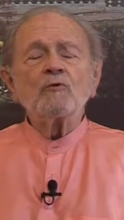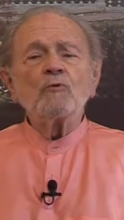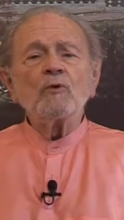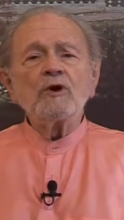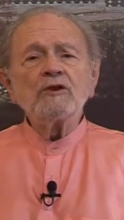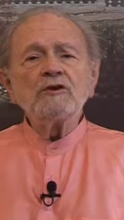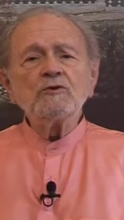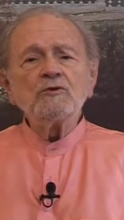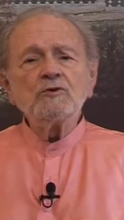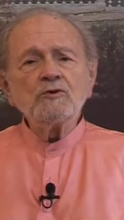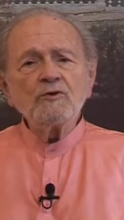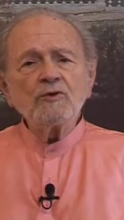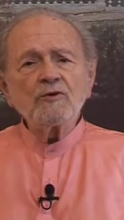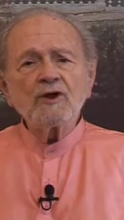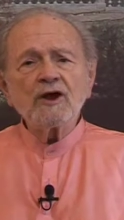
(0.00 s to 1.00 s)
when you
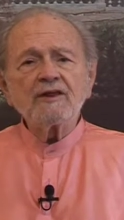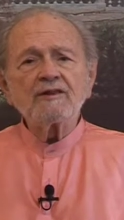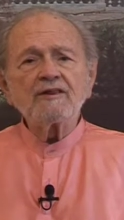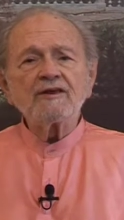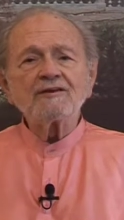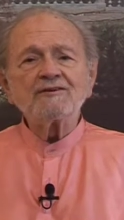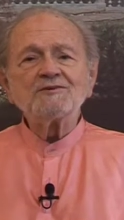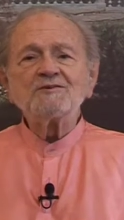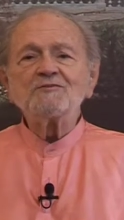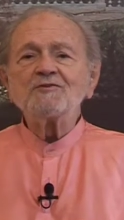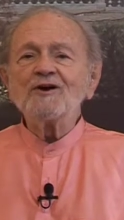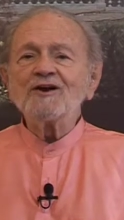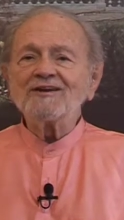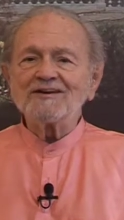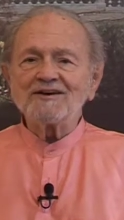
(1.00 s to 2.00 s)
do the right things, you
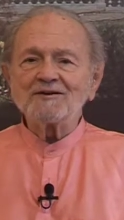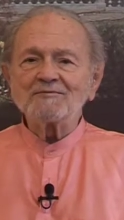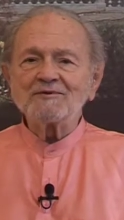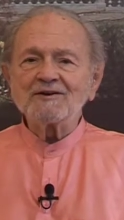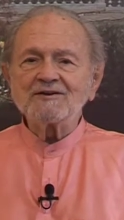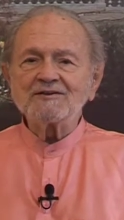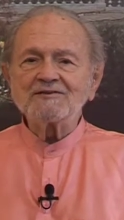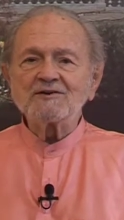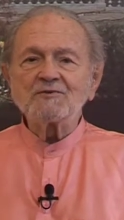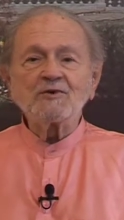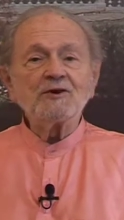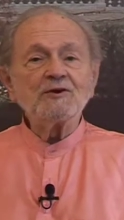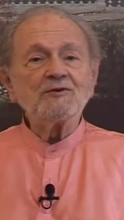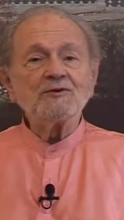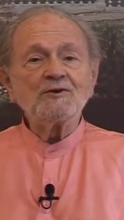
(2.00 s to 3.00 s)
find happiness, and
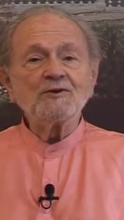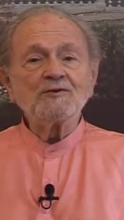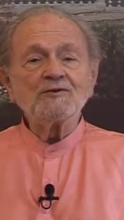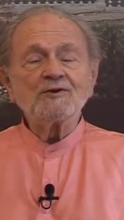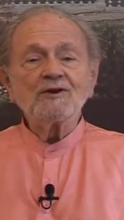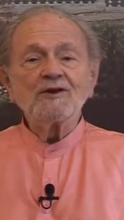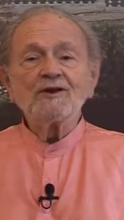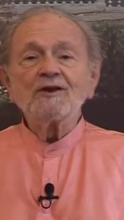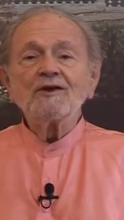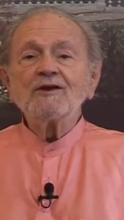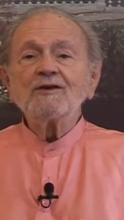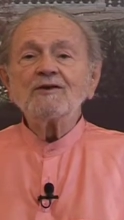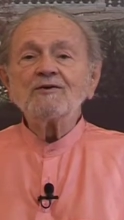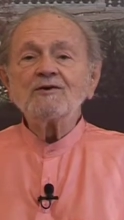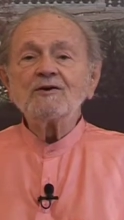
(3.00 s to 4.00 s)
when you don't,
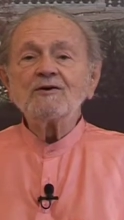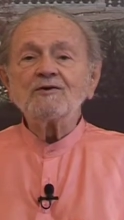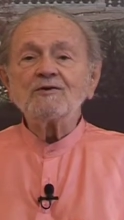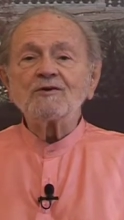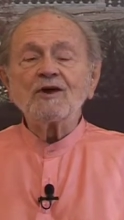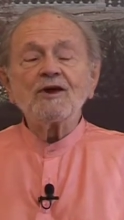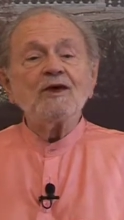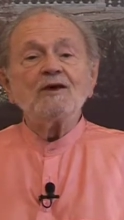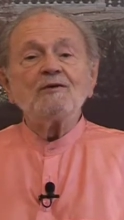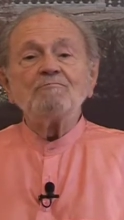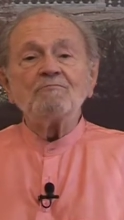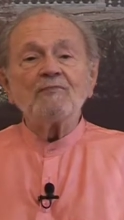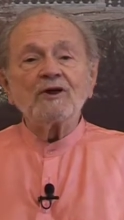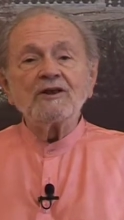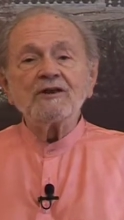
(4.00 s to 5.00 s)
you don't.
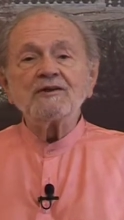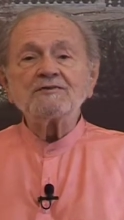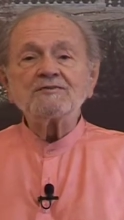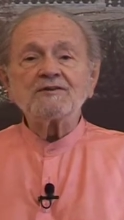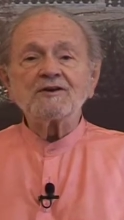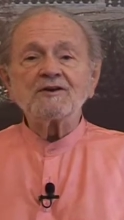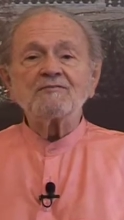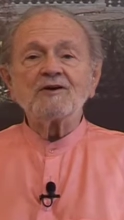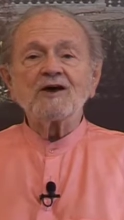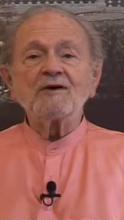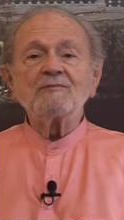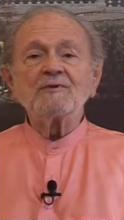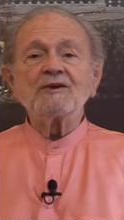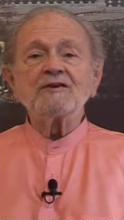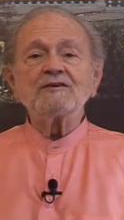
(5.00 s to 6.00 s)
Money doesn't give
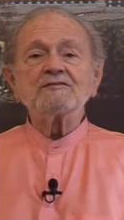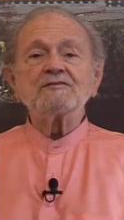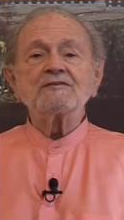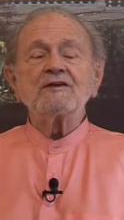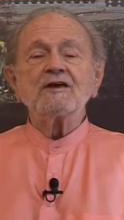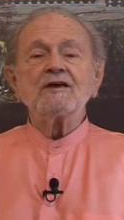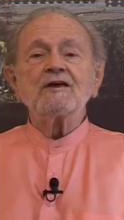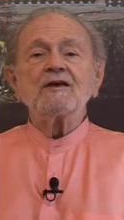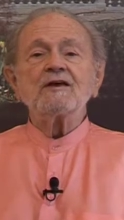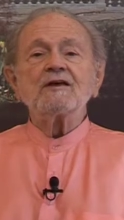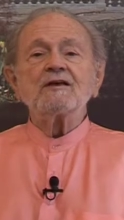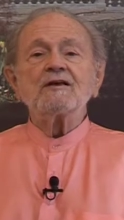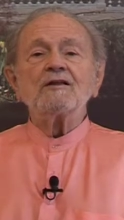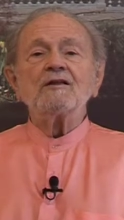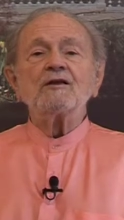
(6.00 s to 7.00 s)
happiness.
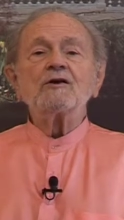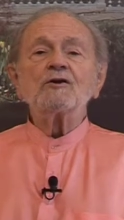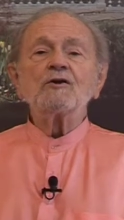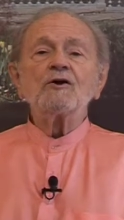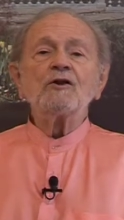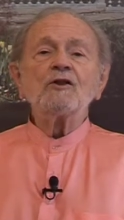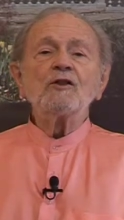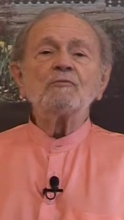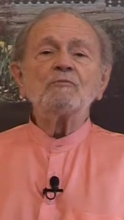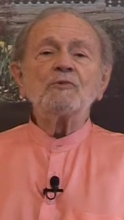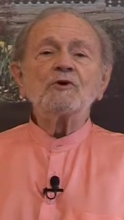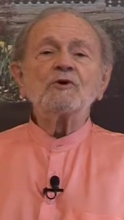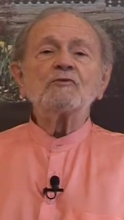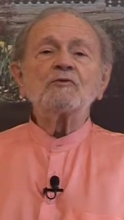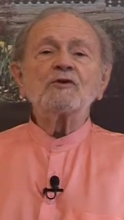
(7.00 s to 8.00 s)
Look at all the
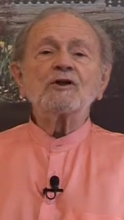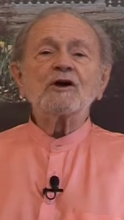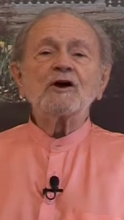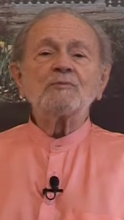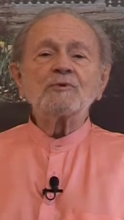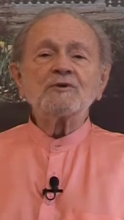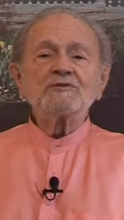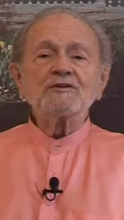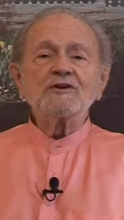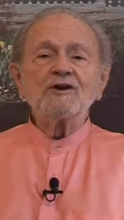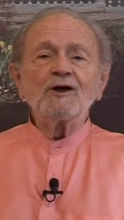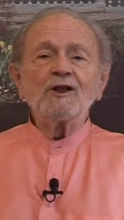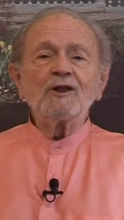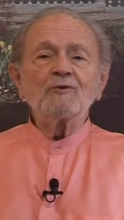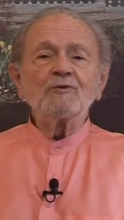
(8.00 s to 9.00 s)
beautiful couples in
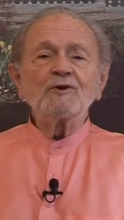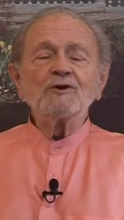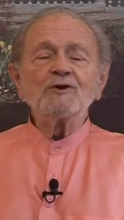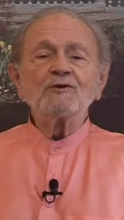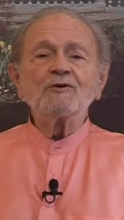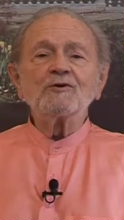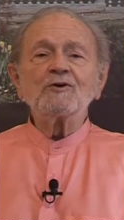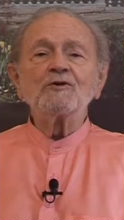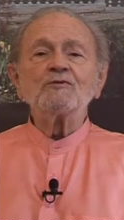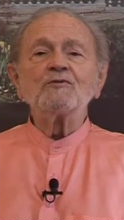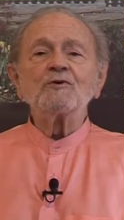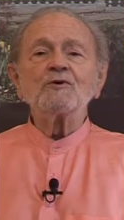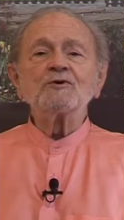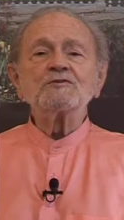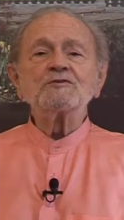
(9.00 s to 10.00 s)
Hollywood who are
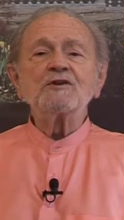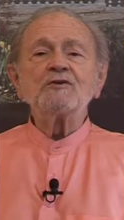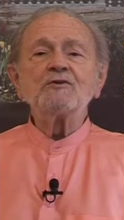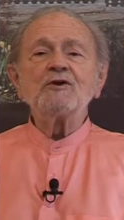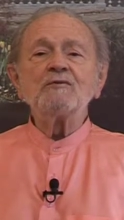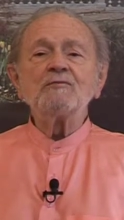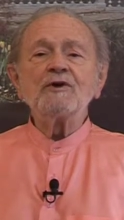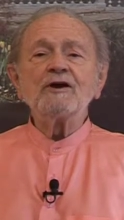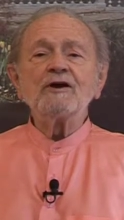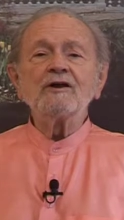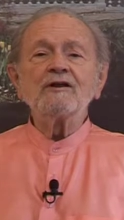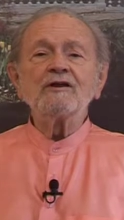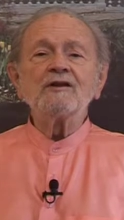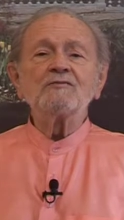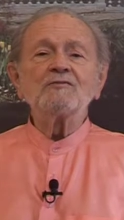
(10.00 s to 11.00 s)
divorced and
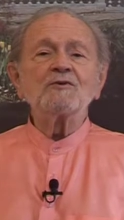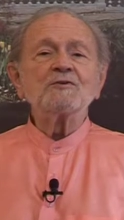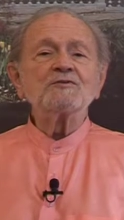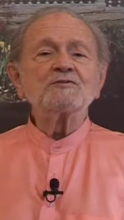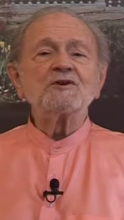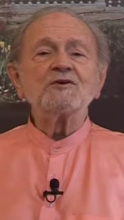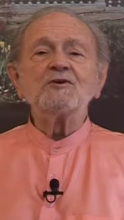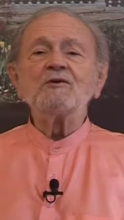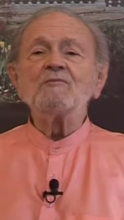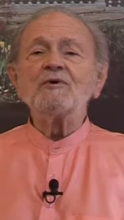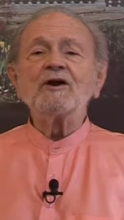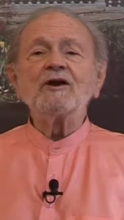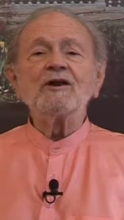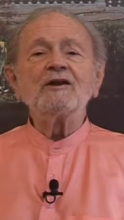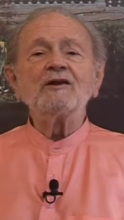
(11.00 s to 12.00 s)
remarried and divorced and
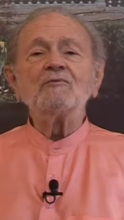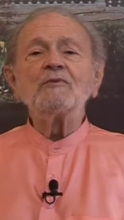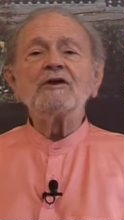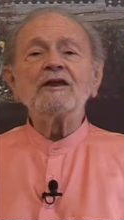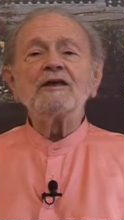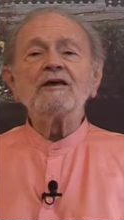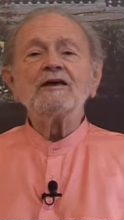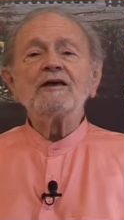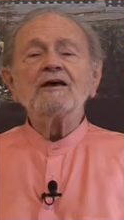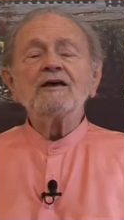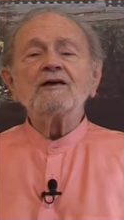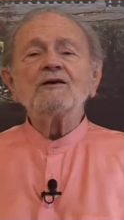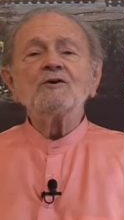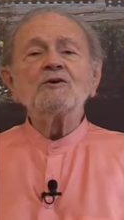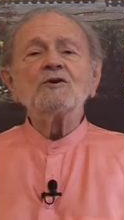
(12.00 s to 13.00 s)
remarried how many
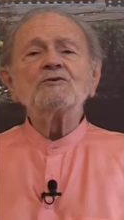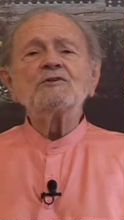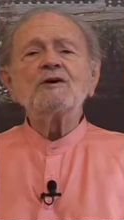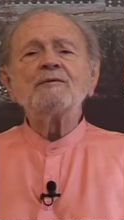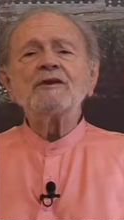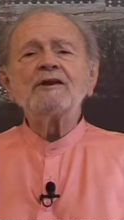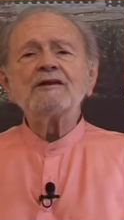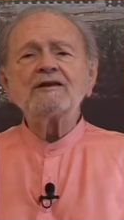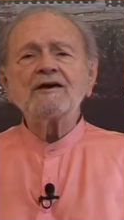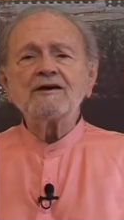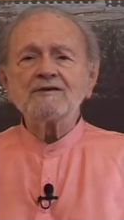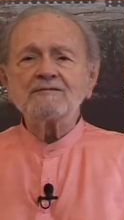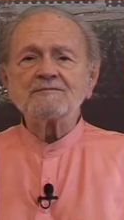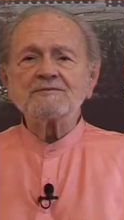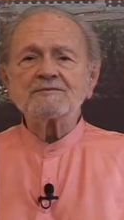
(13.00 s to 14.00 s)
who knows how many
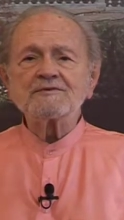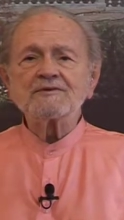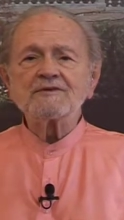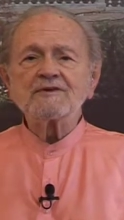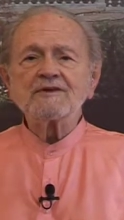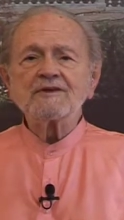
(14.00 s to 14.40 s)
times.